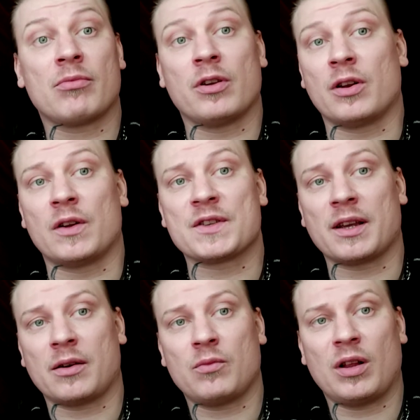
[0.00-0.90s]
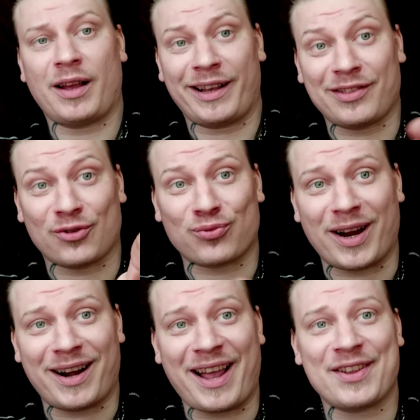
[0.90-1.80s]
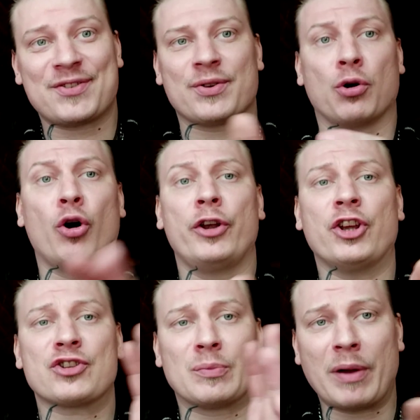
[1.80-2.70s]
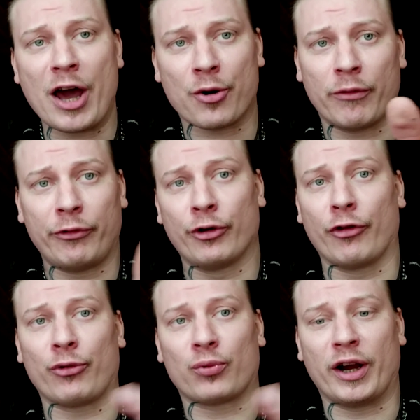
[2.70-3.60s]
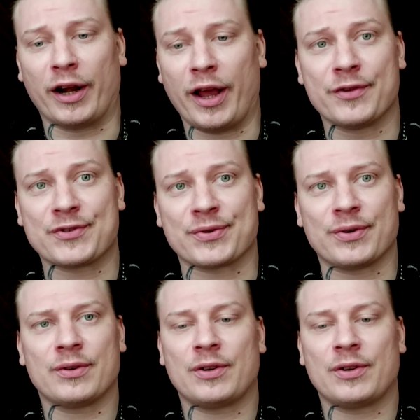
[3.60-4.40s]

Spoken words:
You know, it's like, well, I got the right answer. Oh, it doesn't matter if you got the right answer.